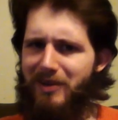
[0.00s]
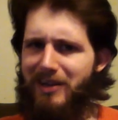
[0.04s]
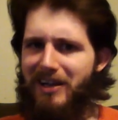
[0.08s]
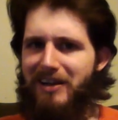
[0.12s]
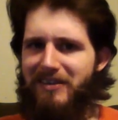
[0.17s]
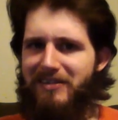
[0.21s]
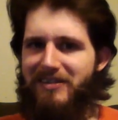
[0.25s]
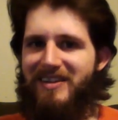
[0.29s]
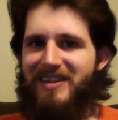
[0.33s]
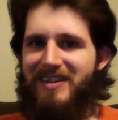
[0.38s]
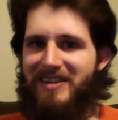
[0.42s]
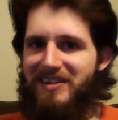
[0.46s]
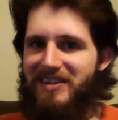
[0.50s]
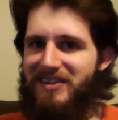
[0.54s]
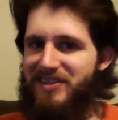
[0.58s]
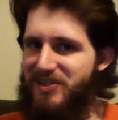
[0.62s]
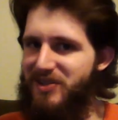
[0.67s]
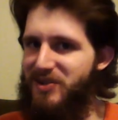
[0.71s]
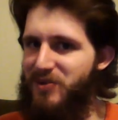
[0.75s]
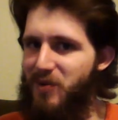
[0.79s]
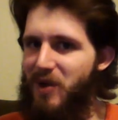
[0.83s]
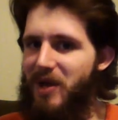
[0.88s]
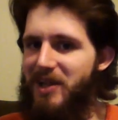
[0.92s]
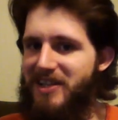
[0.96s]
think this
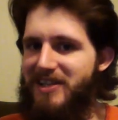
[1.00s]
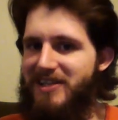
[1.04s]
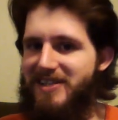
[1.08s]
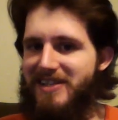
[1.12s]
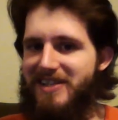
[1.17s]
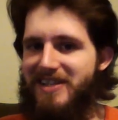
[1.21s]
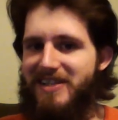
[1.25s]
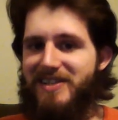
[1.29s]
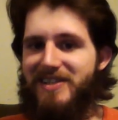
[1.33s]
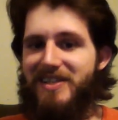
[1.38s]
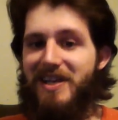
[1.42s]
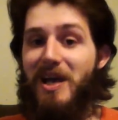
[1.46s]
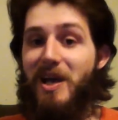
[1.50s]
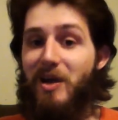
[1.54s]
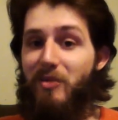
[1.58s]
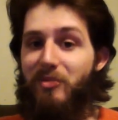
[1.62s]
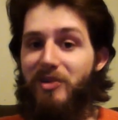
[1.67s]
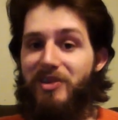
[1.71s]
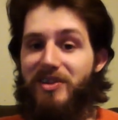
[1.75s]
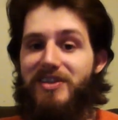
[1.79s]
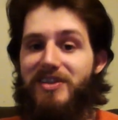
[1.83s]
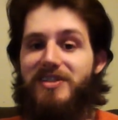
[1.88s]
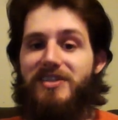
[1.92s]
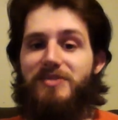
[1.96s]
is what this is,
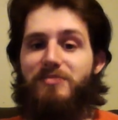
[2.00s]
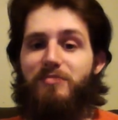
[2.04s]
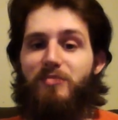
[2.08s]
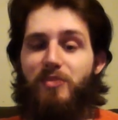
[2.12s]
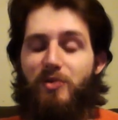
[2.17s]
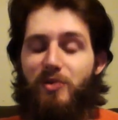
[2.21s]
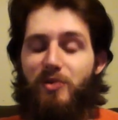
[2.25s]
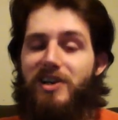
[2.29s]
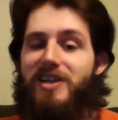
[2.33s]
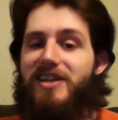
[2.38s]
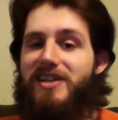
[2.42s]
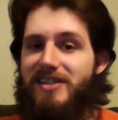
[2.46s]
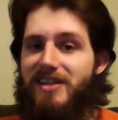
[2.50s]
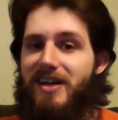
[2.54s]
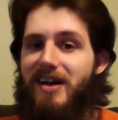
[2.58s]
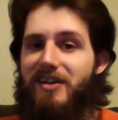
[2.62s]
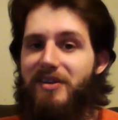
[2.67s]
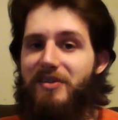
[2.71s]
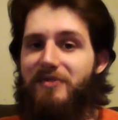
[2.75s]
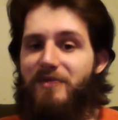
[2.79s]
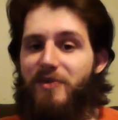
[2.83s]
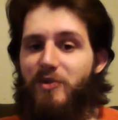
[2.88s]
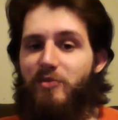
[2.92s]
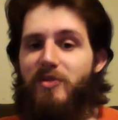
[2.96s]
but this is pretty
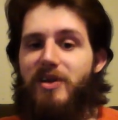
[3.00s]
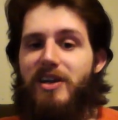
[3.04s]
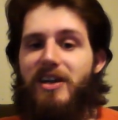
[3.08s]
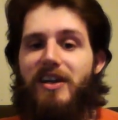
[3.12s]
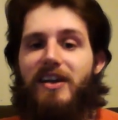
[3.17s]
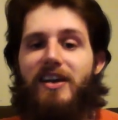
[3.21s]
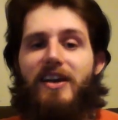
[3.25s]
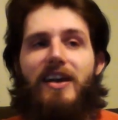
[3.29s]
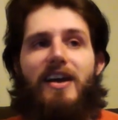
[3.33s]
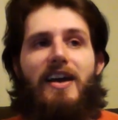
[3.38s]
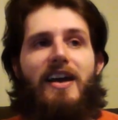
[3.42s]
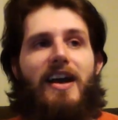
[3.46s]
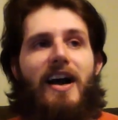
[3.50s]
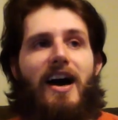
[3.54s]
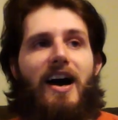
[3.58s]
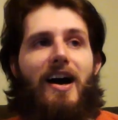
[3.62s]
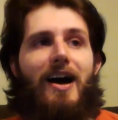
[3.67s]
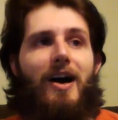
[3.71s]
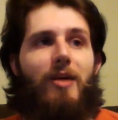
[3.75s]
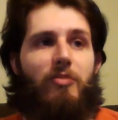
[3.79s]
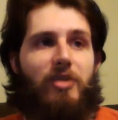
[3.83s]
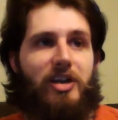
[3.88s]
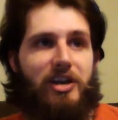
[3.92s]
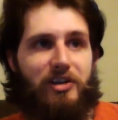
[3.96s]
solid for me.
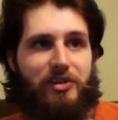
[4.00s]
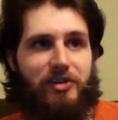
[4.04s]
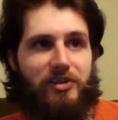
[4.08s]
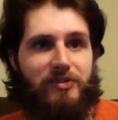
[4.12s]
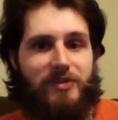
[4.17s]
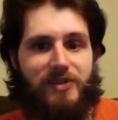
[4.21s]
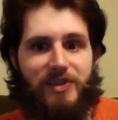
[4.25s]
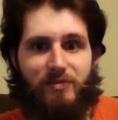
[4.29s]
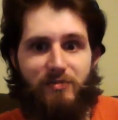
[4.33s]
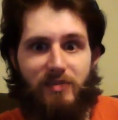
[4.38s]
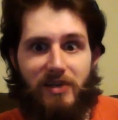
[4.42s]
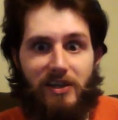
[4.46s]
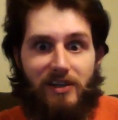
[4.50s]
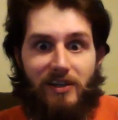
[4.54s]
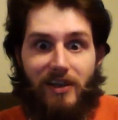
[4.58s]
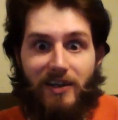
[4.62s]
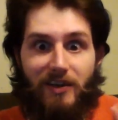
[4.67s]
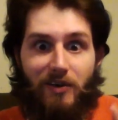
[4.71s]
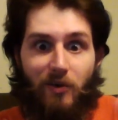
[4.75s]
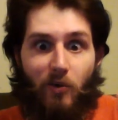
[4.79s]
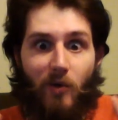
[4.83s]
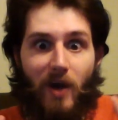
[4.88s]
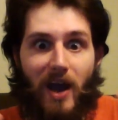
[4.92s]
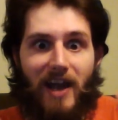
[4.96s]
And it could just be
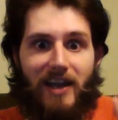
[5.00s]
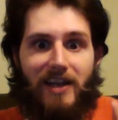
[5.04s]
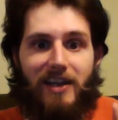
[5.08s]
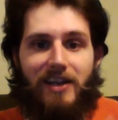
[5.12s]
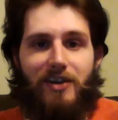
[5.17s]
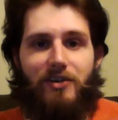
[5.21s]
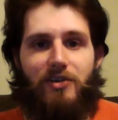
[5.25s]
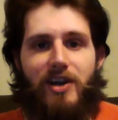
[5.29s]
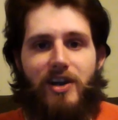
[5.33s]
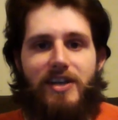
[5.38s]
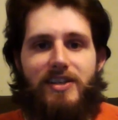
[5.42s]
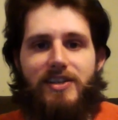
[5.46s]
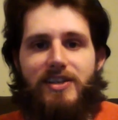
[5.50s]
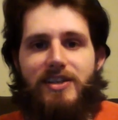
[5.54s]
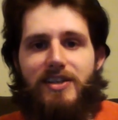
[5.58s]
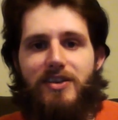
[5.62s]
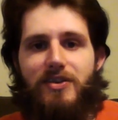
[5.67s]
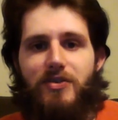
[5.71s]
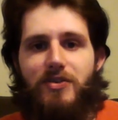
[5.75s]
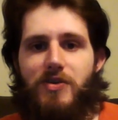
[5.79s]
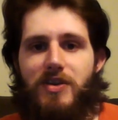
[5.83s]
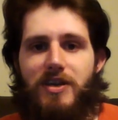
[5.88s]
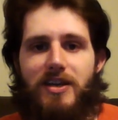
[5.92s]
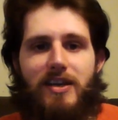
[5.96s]
like a wacky, crazy,
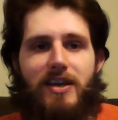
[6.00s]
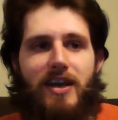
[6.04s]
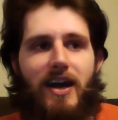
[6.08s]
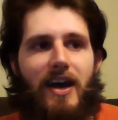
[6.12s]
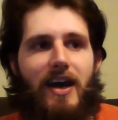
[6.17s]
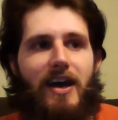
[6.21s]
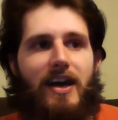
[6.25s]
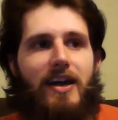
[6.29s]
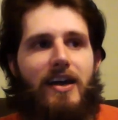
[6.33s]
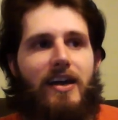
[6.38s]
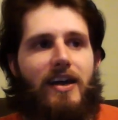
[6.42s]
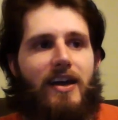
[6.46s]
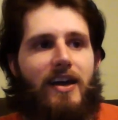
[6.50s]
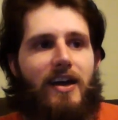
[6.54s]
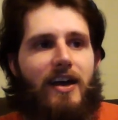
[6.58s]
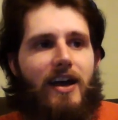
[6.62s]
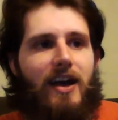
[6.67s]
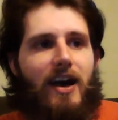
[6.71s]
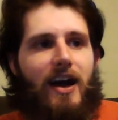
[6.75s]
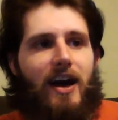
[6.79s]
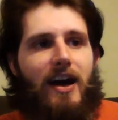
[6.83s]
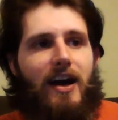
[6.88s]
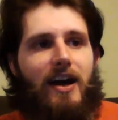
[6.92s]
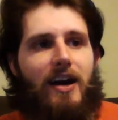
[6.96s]
kooky guy
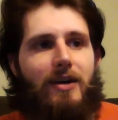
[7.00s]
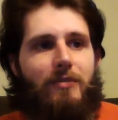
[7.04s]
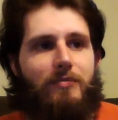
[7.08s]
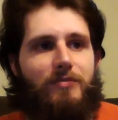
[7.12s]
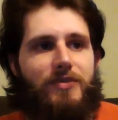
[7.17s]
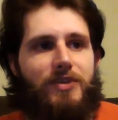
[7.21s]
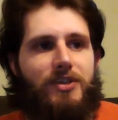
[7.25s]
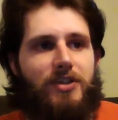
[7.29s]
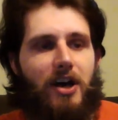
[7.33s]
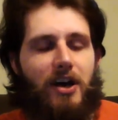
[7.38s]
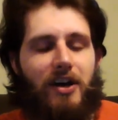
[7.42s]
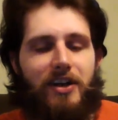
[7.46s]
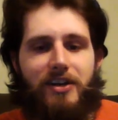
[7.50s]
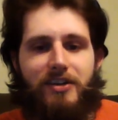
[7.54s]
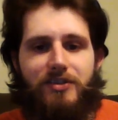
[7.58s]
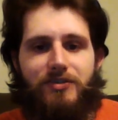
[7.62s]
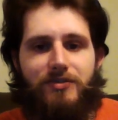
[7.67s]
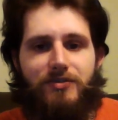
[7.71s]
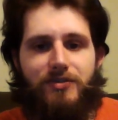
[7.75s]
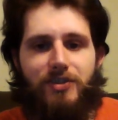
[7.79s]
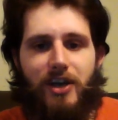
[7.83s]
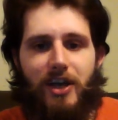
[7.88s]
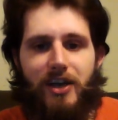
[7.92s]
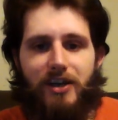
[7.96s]

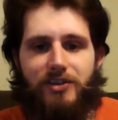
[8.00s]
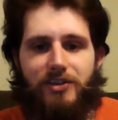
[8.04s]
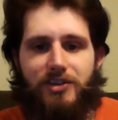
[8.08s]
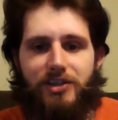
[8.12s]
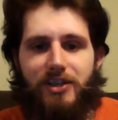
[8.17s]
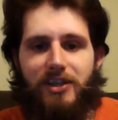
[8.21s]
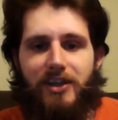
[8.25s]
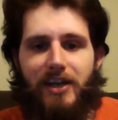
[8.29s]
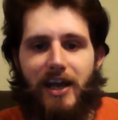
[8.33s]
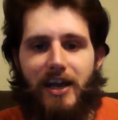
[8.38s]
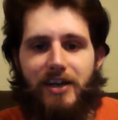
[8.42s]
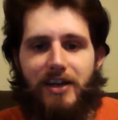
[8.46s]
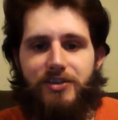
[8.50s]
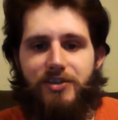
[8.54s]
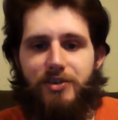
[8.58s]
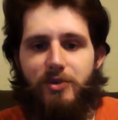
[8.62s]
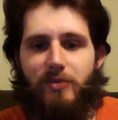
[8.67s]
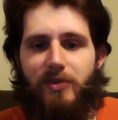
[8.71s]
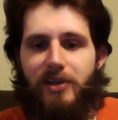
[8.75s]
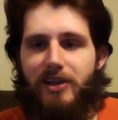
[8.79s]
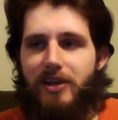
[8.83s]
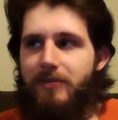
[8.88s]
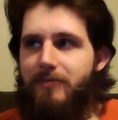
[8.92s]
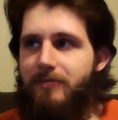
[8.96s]
talking jack shit at you,
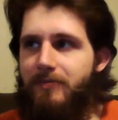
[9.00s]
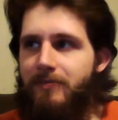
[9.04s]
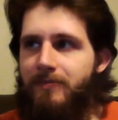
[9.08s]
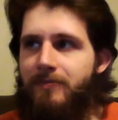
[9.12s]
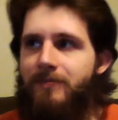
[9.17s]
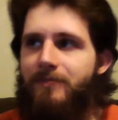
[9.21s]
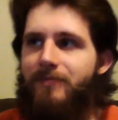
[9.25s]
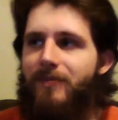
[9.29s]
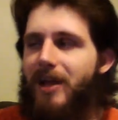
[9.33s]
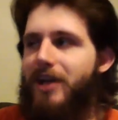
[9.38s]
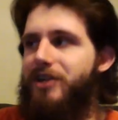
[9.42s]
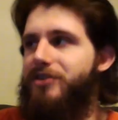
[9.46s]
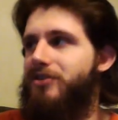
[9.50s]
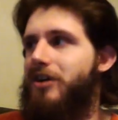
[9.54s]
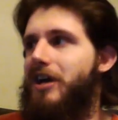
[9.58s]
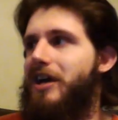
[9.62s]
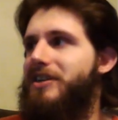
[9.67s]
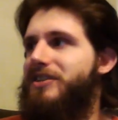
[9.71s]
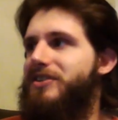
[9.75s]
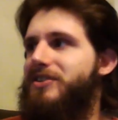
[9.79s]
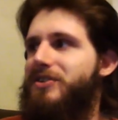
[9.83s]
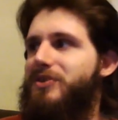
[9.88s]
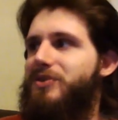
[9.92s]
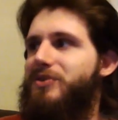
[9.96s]
but I try
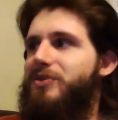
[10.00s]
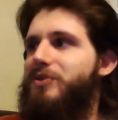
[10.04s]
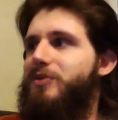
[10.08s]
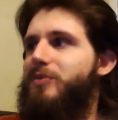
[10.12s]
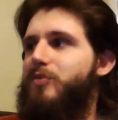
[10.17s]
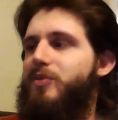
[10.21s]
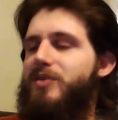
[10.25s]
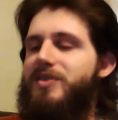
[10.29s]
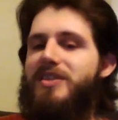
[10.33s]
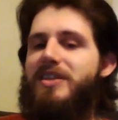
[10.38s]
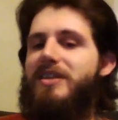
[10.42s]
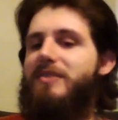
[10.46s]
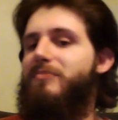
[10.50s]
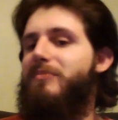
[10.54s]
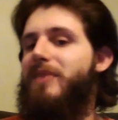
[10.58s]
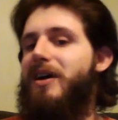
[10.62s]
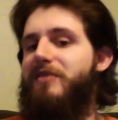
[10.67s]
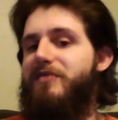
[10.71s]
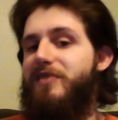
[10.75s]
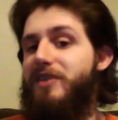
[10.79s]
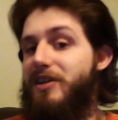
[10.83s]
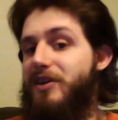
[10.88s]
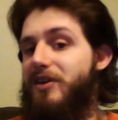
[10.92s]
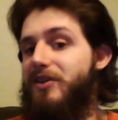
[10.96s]
to present my
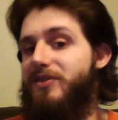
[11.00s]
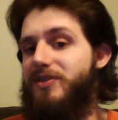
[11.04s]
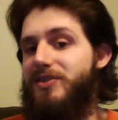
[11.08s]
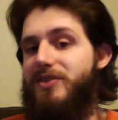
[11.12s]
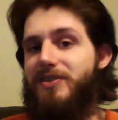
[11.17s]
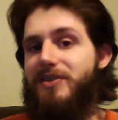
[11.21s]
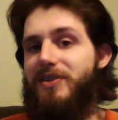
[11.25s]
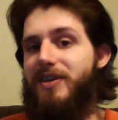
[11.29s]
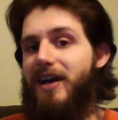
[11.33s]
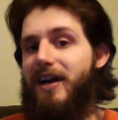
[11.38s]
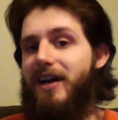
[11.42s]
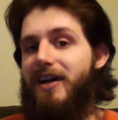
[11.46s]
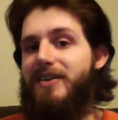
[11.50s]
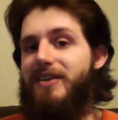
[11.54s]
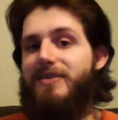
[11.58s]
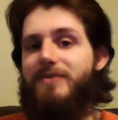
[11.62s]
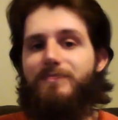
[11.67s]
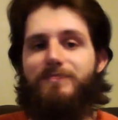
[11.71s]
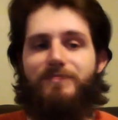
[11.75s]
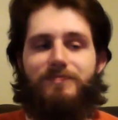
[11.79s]
videos to you guys